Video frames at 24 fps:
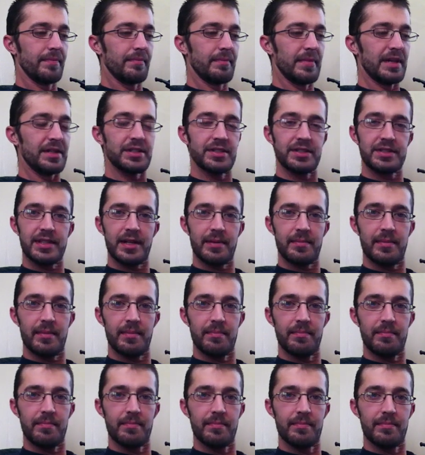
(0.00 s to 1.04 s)
Mentioned
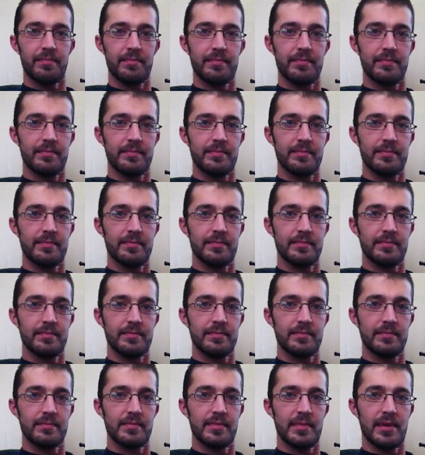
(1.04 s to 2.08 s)
something
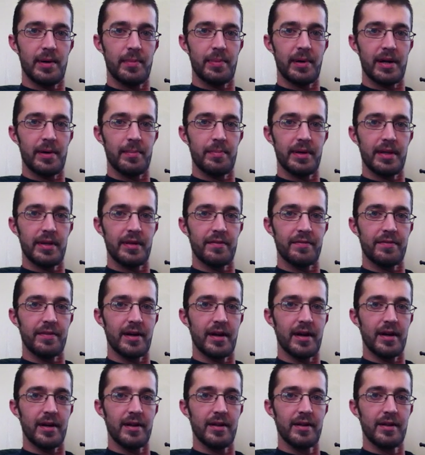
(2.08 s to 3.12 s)
about
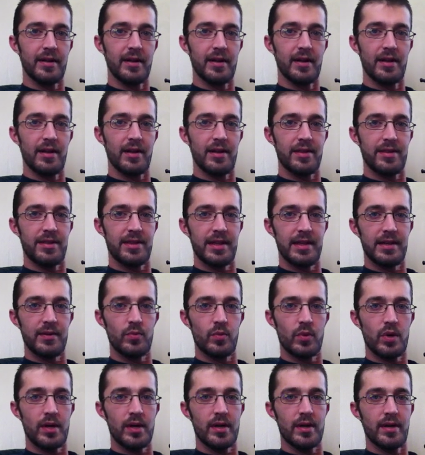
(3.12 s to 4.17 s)
Abilify. The
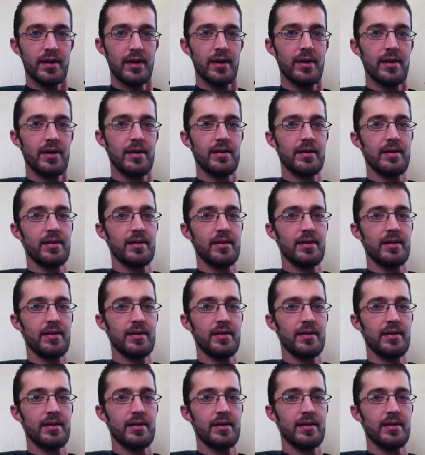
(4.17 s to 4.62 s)
one